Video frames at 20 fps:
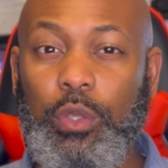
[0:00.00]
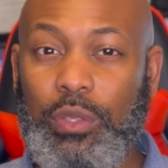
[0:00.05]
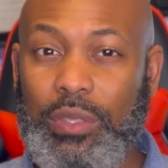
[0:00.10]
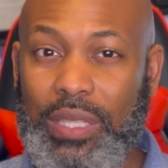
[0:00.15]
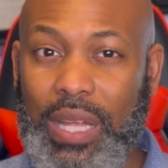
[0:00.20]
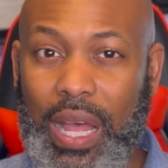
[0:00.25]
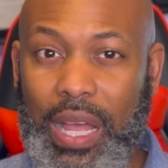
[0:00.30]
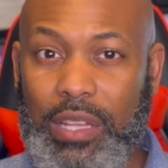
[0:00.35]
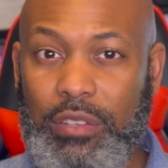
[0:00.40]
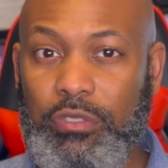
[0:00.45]

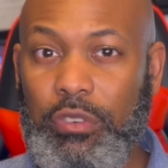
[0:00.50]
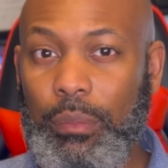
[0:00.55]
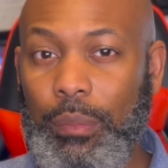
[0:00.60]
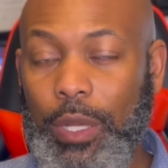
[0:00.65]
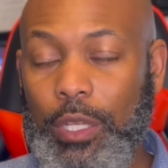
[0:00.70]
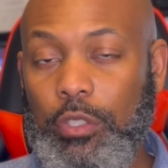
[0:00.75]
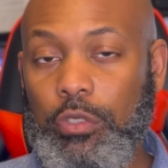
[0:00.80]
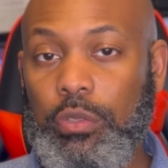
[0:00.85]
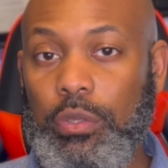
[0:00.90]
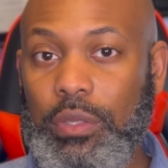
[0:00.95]
size from my
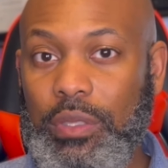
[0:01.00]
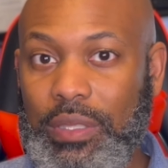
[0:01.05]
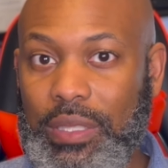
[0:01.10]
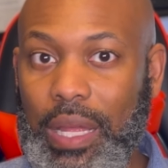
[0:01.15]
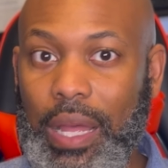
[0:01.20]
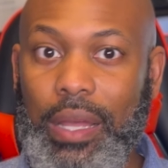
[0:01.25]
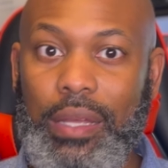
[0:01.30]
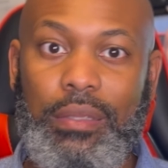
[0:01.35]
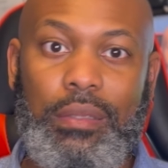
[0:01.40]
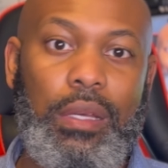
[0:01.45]
true to
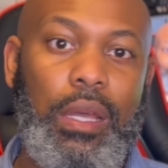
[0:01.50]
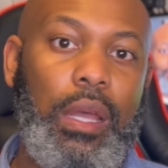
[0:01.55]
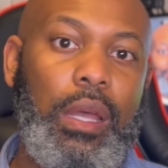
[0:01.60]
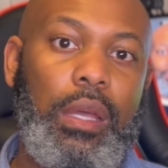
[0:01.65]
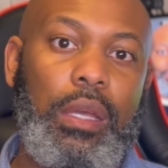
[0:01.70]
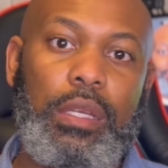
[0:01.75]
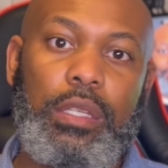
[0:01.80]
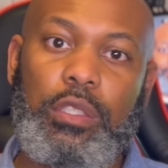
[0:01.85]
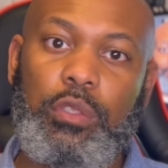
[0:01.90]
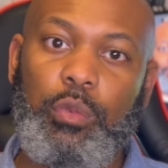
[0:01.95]
size
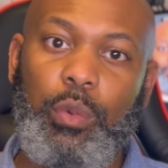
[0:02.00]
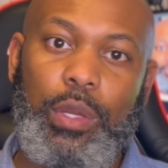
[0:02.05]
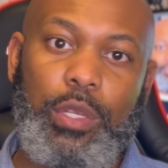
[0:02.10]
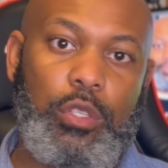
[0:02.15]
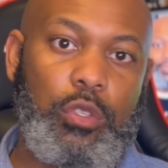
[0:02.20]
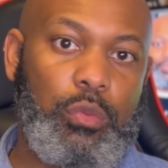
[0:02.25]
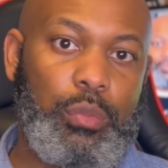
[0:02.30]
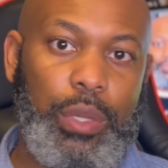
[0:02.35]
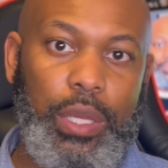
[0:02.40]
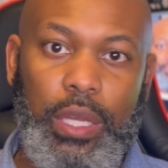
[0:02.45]
is way
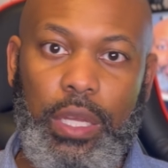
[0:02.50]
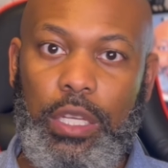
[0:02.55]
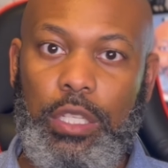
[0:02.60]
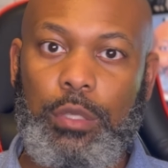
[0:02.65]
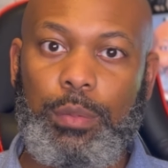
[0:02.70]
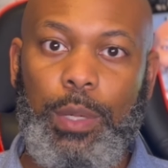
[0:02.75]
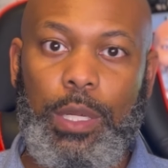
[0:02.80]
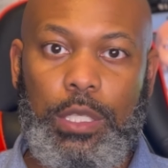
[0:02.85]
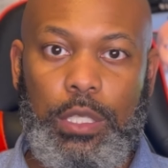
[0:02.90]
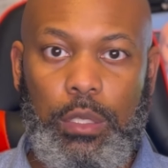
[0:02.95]
too big,
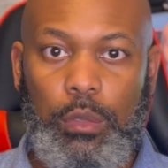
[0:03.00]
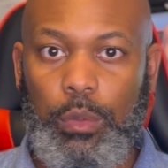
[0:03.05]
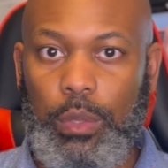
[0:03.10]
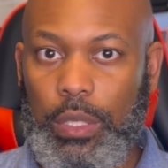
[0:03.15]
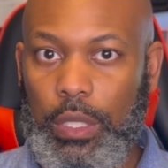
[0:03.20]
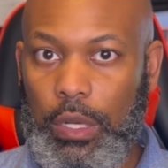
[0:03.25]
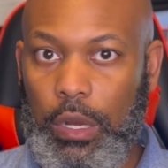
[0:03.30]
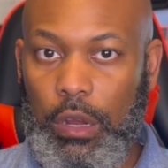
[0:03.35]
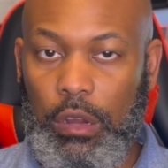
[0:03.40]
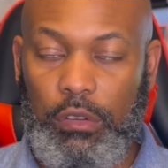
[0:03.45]
especially with
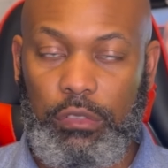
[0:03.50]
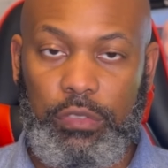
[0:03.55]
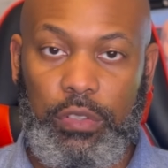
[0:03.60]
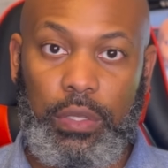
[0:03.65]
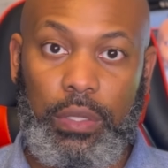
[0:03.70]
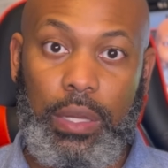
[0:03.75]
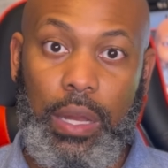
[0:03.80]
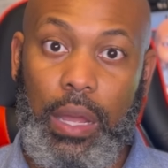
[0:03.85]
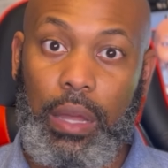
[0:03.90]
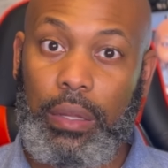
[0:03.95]
the narrow
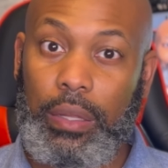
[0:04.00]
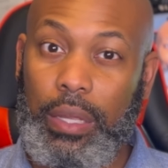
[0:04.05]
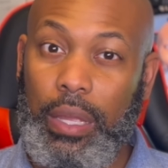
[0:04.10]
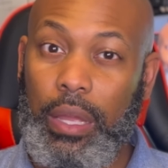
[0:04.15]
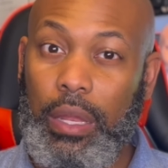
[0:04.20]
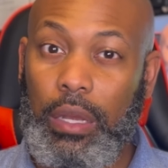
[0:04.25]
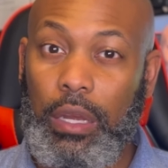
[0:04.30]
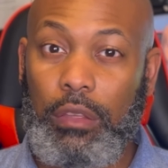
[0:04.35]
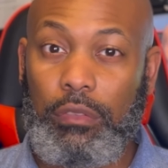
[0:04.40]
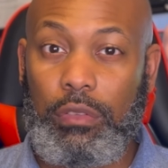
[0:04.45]
foot. Now
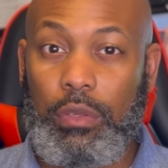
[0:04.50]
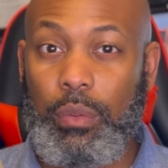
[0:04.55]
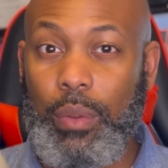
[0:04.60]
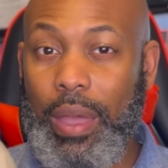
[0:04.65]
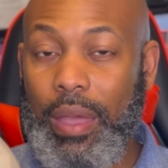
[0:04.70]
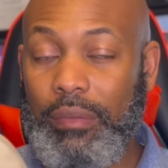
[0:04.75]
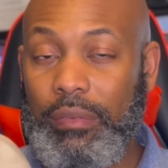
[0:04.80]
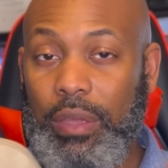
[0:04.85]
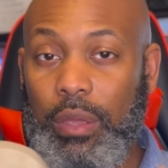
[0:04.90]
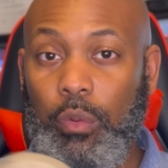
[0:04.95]
again, if you
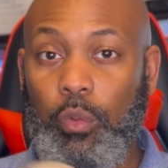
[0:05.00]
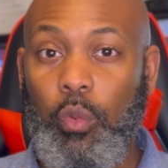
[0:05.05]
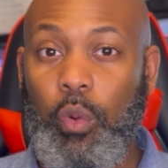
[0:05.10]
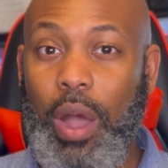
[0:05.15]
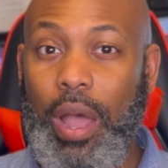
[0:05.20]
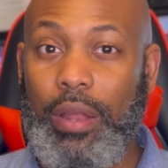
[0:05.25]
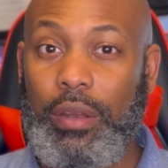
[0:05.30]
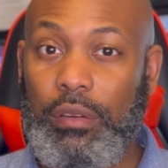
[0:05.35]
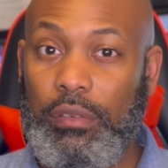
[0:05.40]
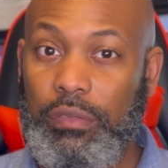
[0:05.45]
have a
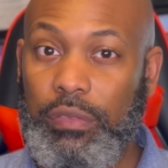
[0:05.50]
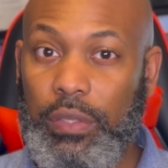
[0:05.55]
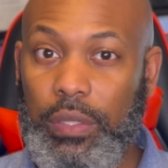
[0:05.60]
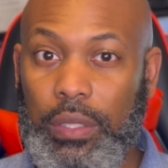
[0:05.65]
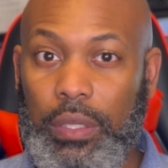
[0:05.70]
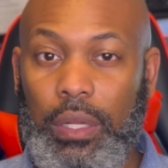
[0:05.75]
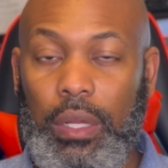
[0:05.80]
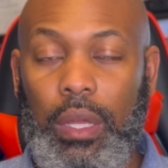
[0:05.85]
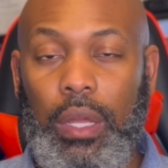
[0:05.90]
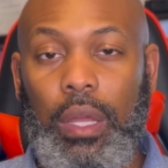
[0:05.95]
wider
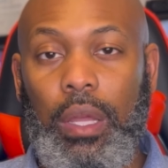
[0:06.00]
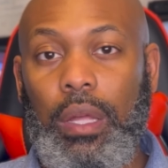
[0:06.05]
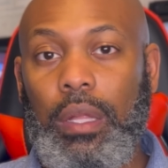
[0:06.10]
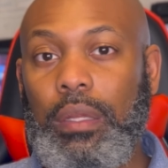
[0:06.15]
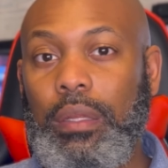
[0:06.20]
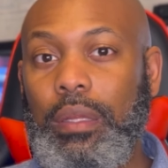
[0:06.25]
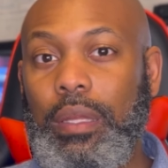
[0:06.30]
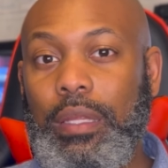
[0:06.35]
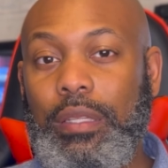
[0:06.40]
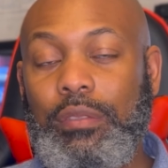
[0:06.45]
foot,
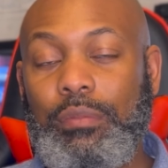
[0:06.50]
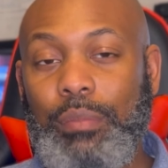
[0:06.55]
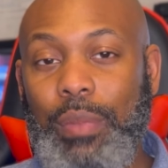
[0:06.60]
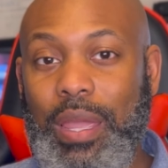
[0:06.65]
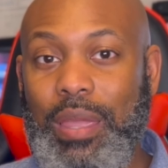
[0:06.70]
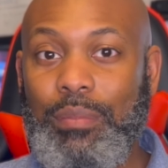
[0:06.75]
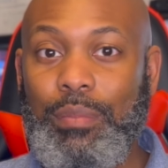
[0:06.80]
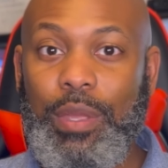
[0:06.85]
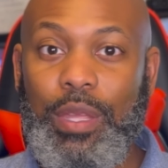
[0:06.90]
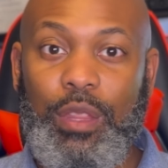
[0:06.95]
this
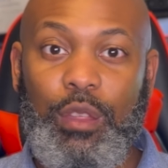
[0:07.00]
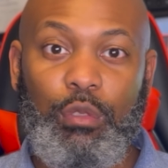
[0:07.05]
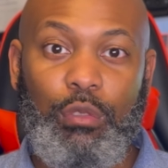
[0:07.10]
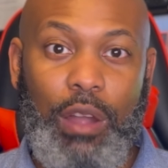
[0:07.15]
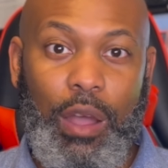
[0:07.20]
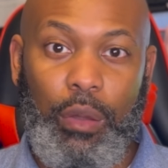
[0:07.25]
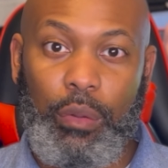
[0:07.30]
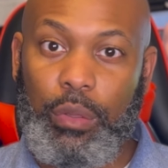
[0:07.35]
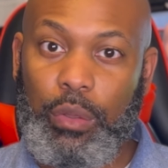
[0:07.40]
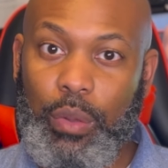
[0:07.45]
may be the
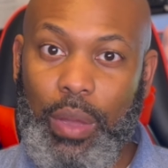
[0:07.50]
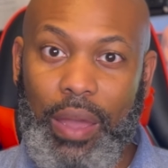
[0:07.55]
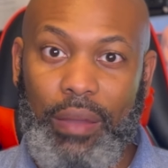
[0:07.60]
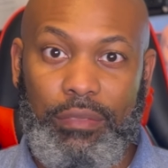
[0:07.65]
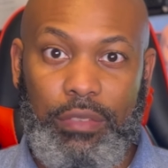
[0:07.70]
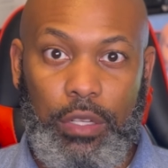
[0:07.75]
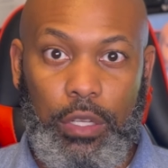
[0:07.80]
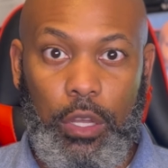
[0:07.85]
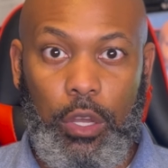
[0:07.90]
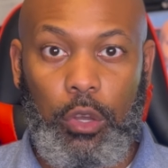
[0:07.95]
route you have
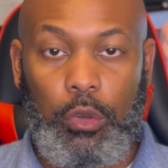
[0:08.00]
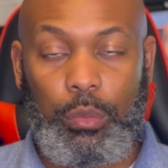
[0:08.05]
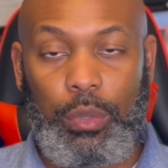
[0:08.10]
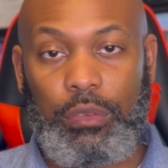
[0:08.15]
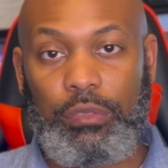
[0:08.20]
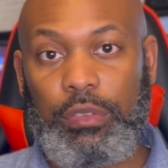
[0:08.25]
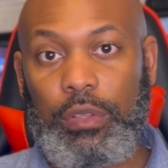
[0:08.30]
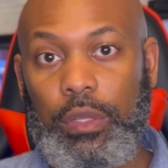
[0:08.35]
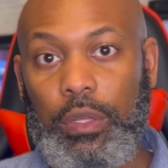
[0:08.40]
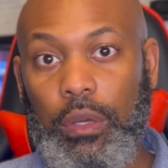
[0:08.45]
to go. But
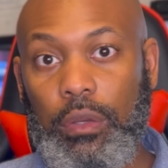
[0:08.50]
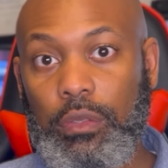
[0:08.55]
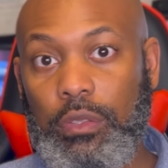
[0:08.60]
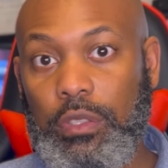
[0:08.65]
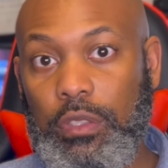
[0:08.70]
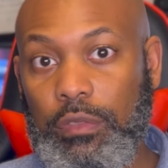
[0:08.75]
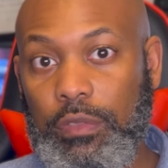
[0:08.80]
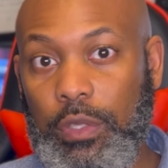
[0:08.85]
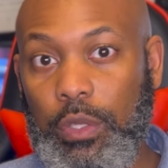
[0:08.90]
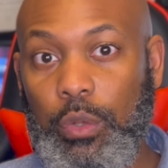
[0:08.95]
for those
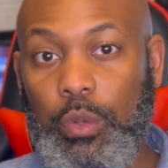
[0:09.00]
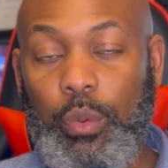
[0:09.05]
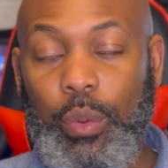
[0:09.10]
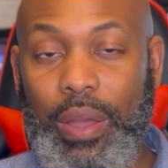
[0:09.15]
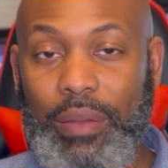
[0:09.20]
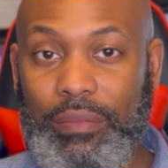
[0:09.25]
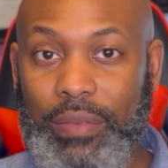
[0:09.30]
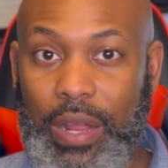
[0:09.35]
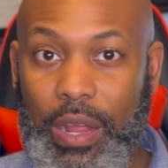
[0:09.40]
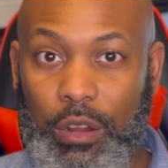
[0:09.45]
of you who
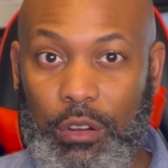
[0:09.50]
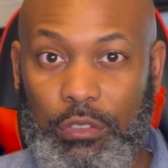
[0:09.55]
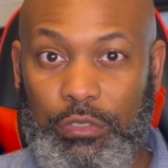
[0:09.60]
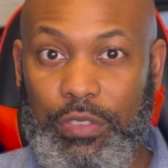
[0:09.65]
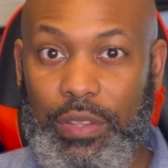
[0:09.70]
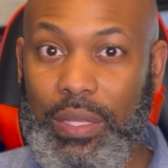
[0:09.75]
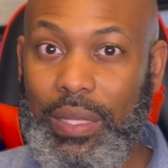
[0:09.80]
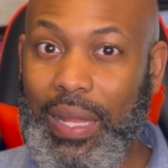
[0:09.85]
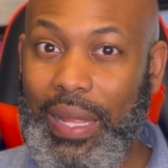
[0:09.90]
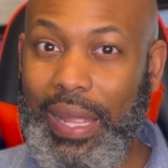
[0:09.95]
have narrow
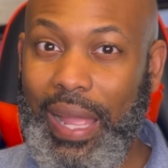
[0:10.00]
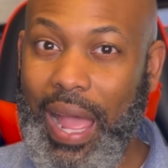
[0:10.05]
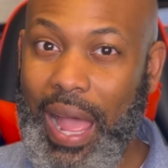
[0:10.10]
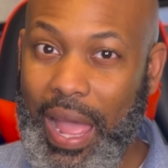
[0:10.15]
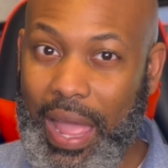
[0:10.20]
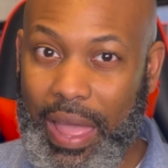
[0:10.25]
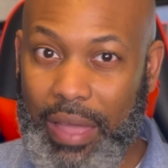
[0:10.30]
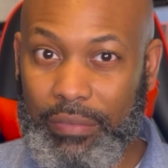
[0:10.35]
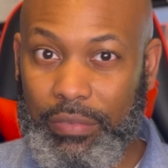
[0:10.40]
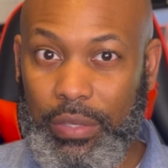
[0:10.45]
feet, like I
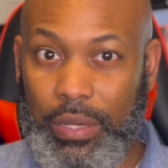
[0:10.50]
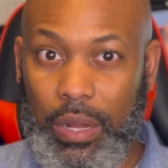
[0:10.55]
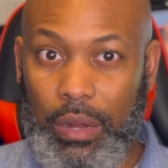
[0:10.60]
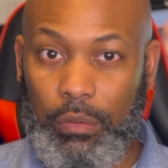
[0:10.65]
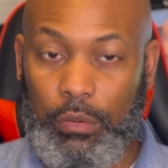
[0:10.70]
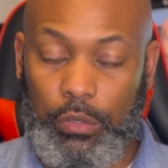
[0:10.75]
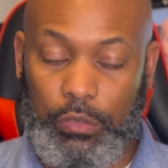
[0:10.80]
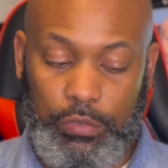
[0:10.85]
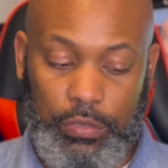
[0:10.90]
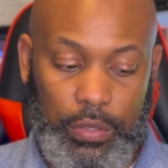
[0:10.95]
have a
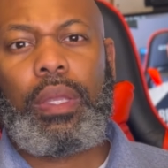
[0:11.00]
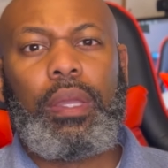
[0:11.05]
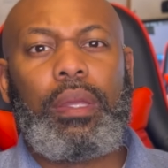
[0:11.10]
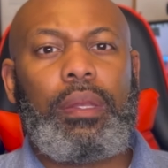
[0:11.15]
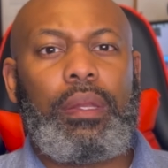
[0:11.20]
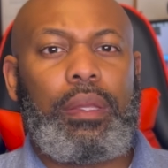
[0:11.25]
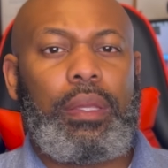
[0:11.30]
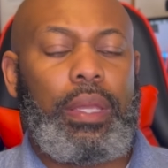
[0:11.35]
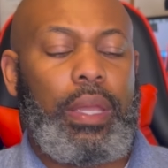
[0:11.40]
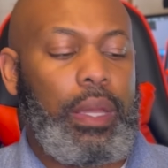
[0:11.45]
narrow foot, and
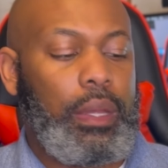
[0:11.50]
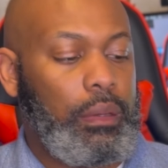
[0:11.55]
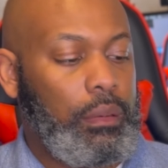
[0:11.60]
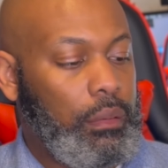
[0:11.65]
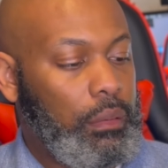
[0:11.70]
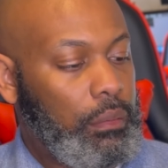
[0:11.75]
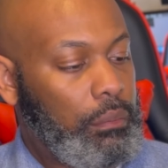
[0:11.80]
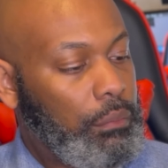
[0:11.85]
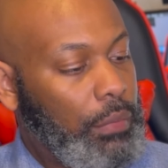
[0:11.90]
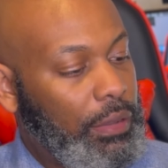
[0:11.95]
again,
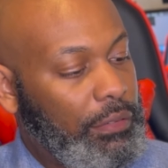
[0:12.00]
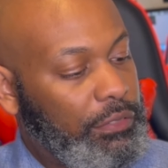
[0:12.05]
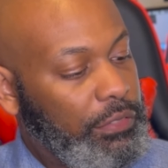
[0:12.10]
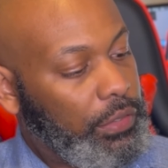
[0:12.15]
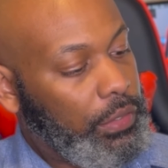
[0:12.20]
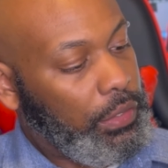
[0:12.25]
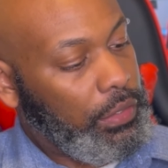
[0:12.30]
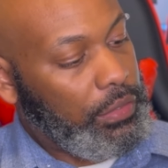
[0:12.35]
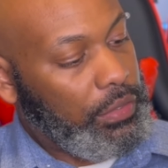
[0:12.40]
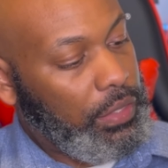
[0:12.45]
my
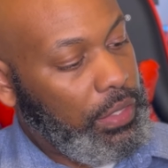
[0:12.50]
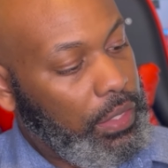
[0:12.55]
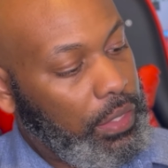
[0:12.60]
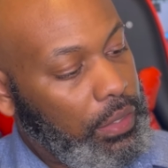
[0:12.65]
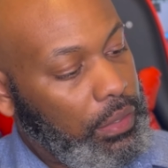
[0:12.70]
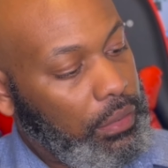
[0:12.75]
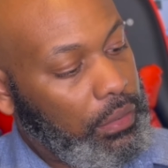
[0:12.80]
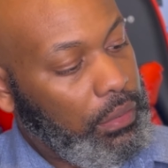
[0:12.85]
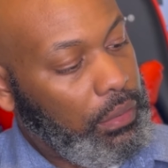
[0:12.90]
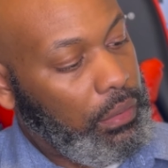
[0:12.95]
foot is
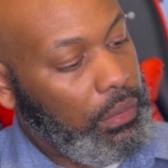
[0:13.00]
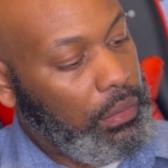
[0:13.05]
here.